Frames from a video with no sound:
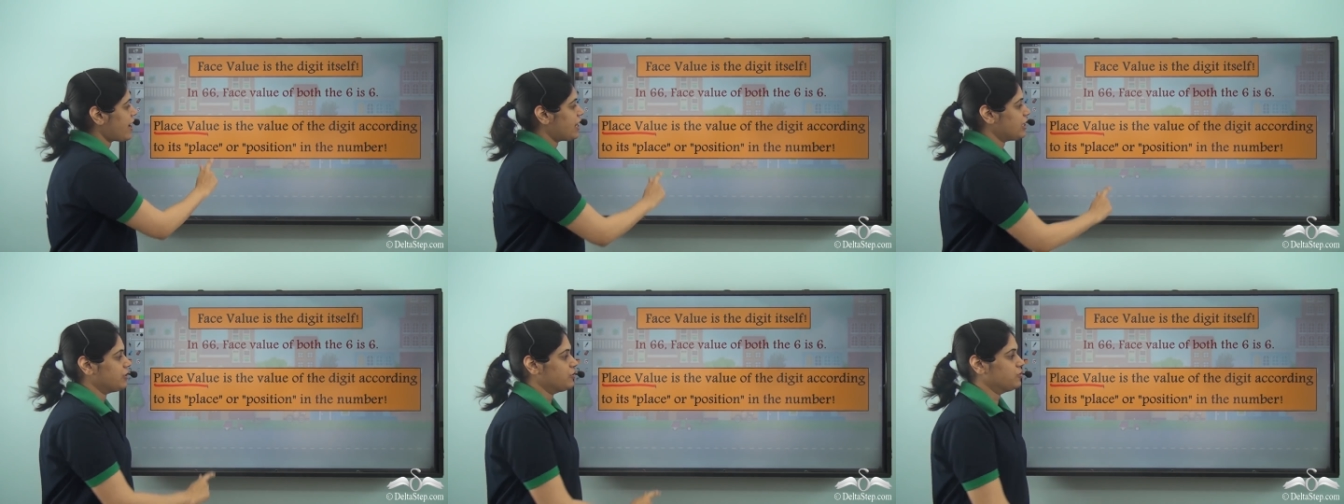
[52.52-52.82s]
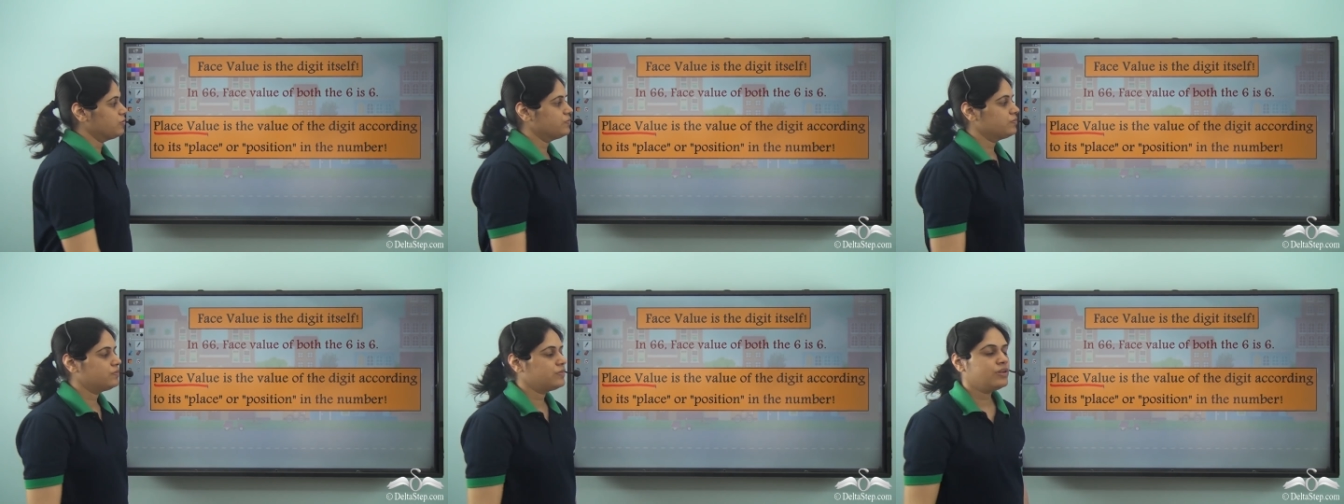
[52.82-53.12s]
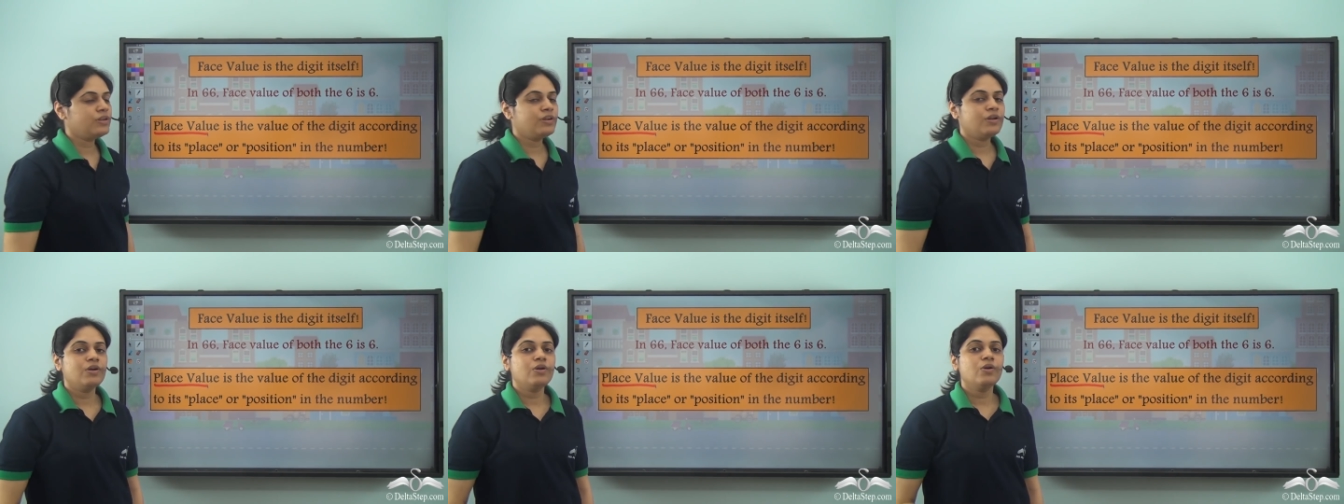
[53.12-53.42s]
value.
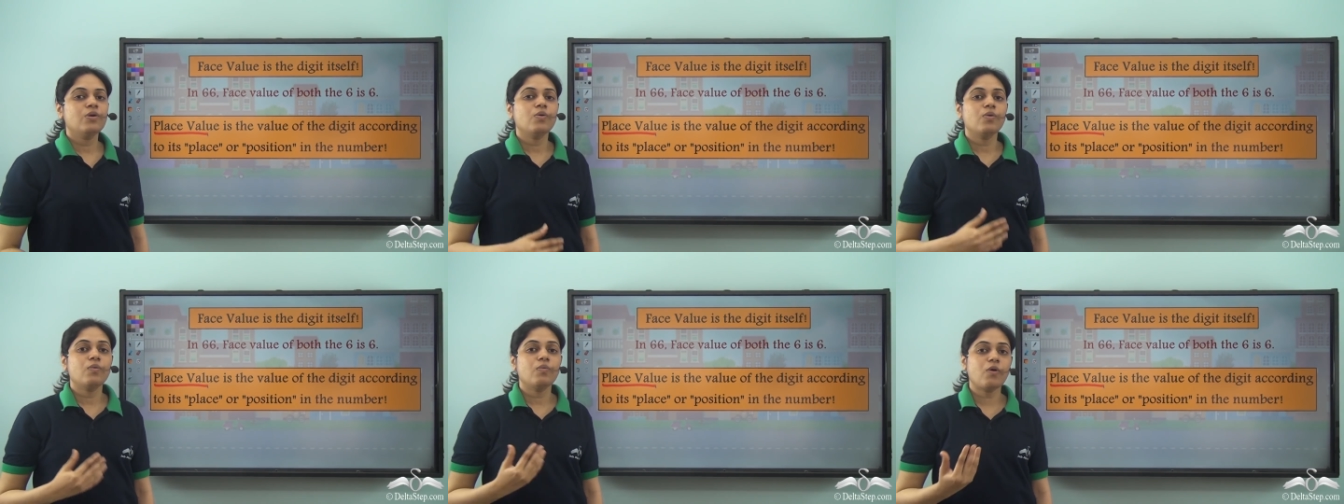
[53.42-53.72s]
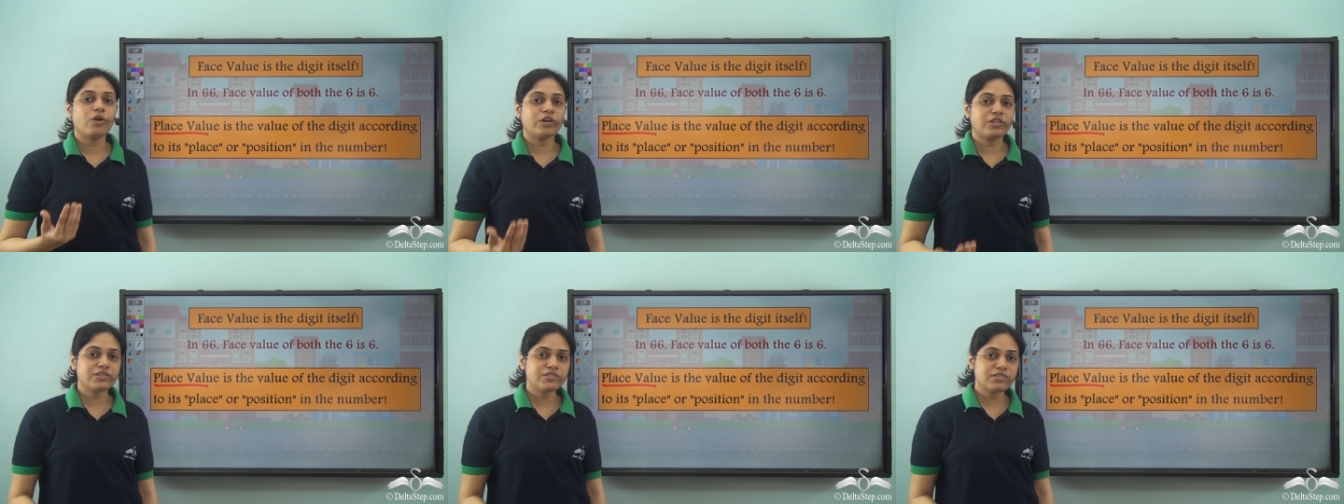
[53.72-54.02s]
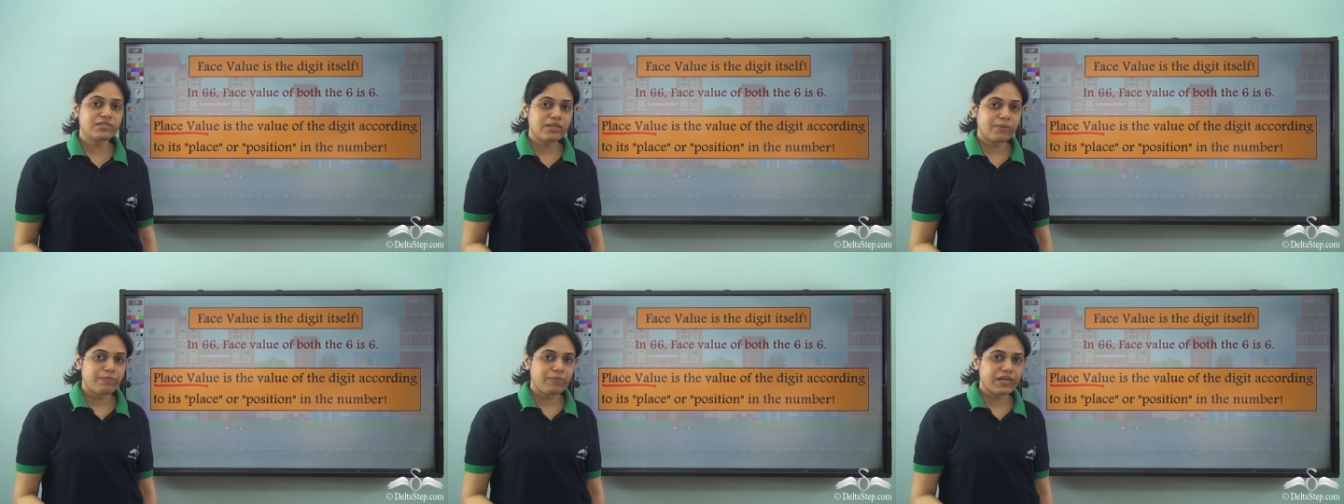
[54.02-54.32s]
What
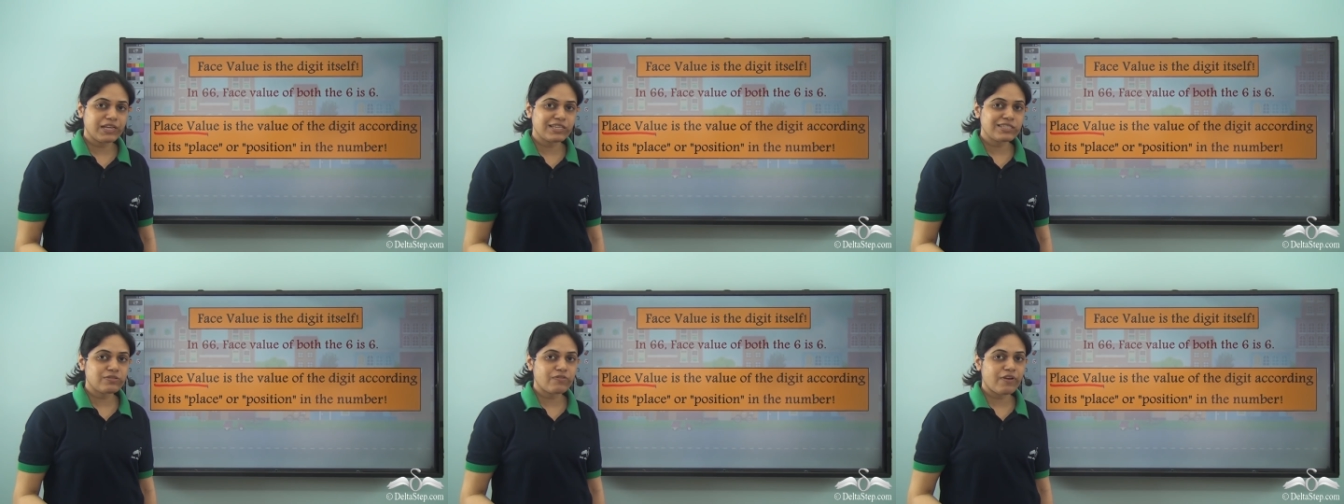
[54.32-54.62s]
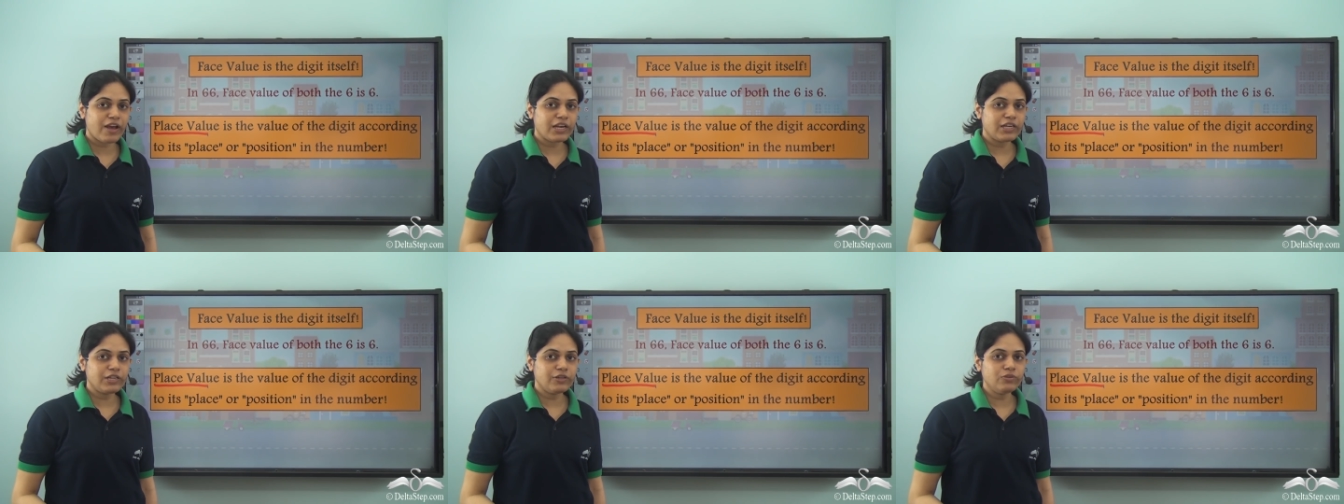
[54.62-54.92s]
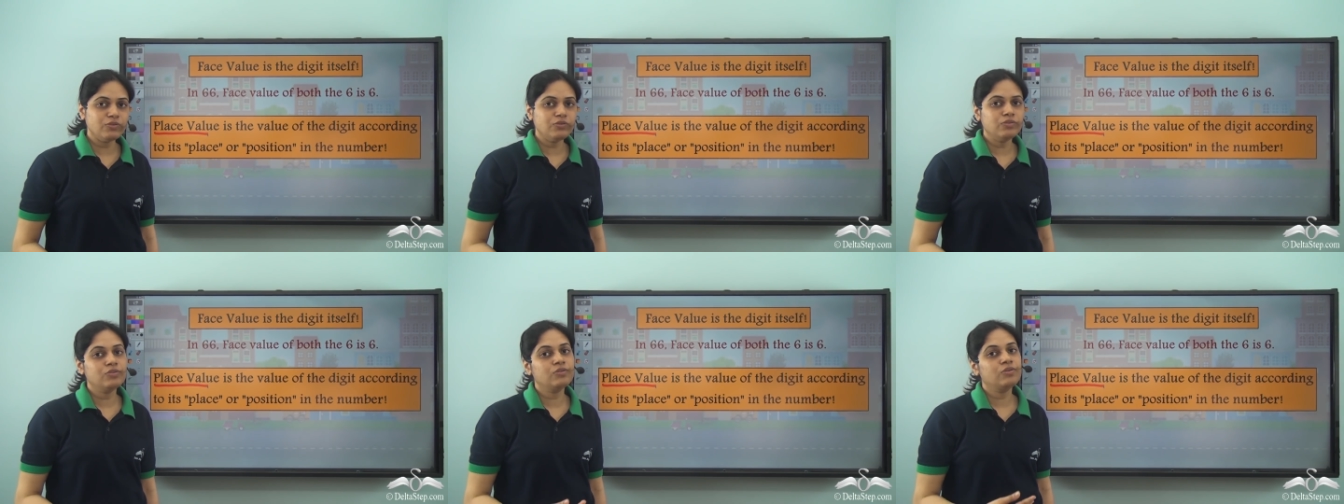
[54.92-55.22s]
is the place
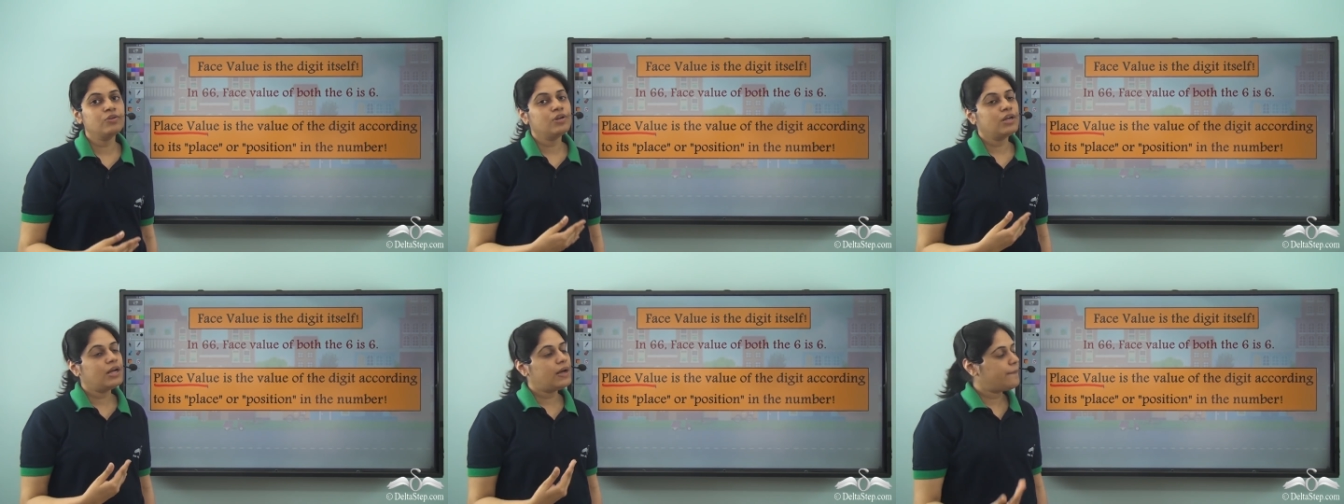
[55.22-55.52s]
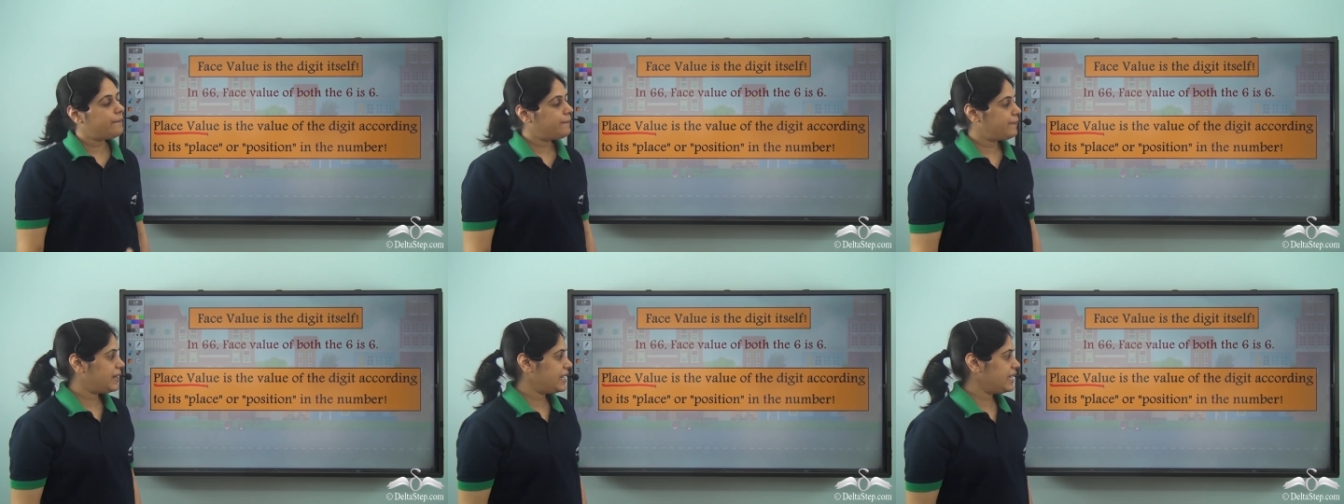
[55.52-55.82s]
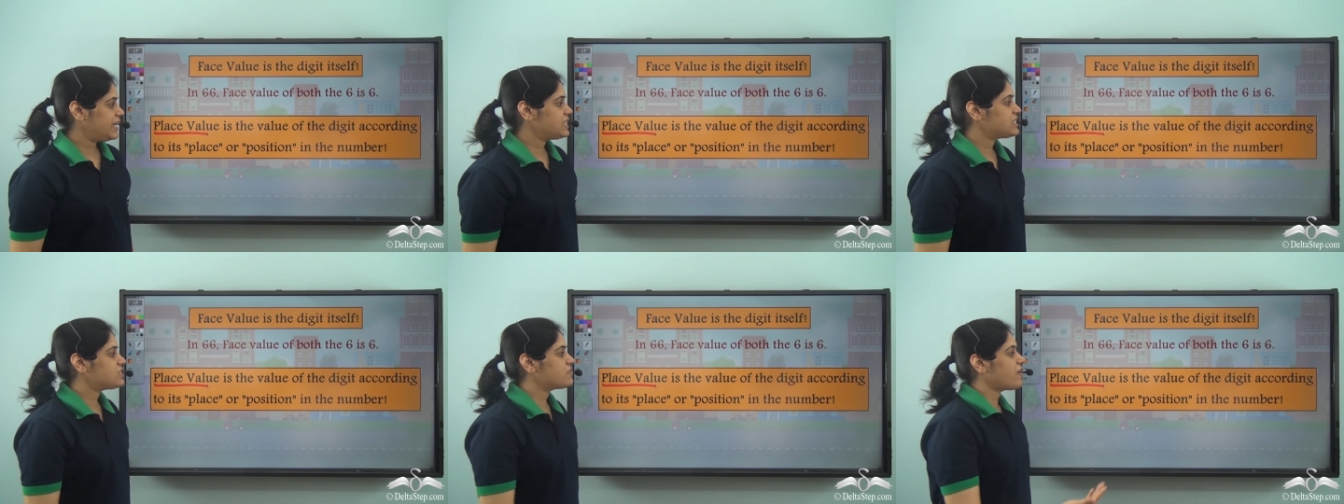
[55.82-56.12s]
value?
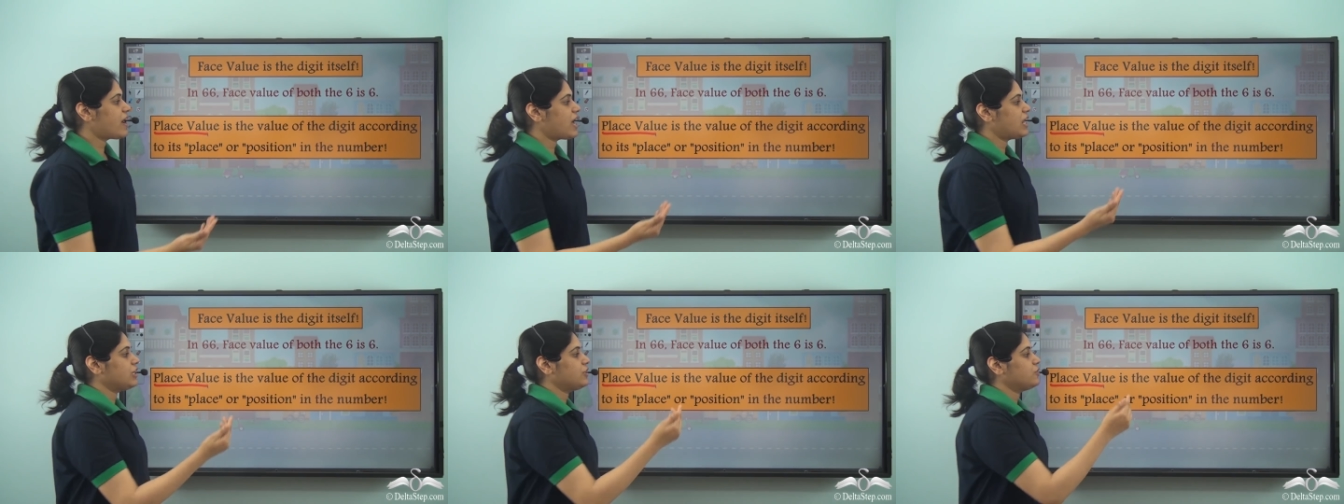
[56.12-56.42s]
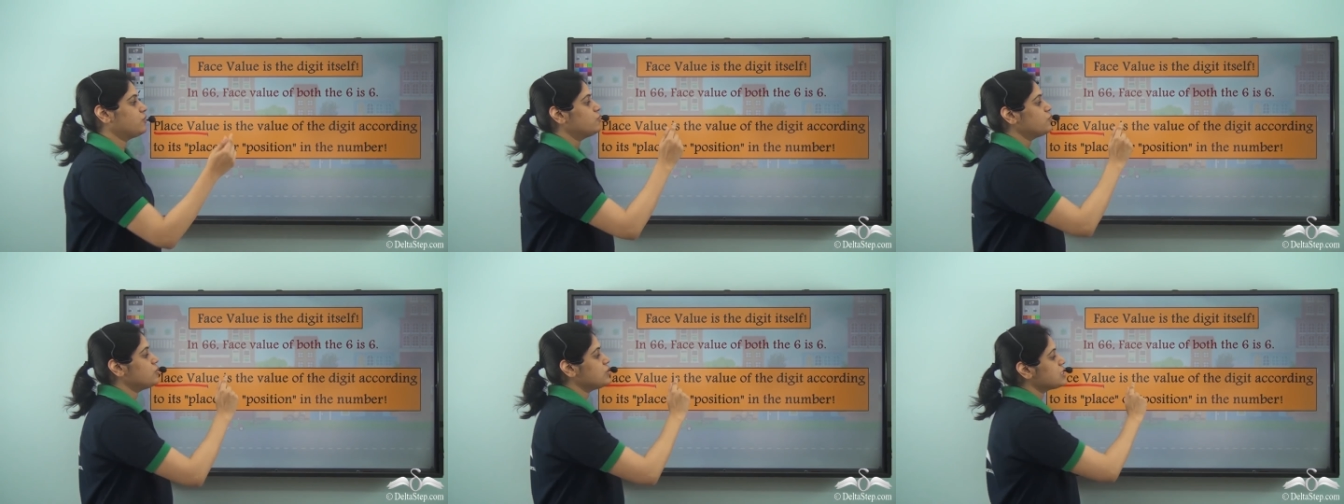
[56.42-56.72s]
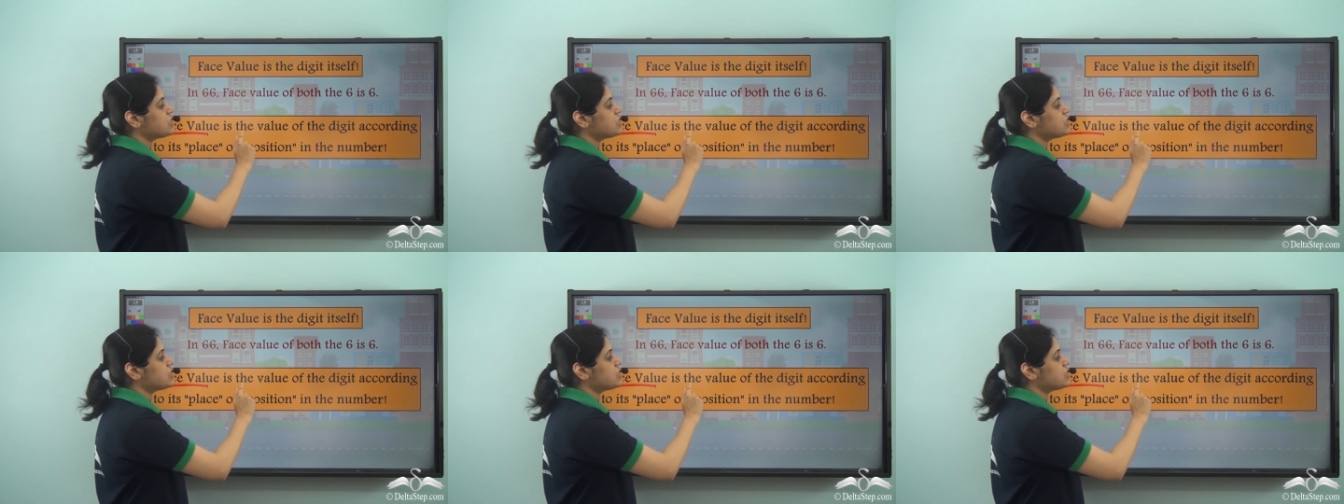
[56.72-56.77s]
Place value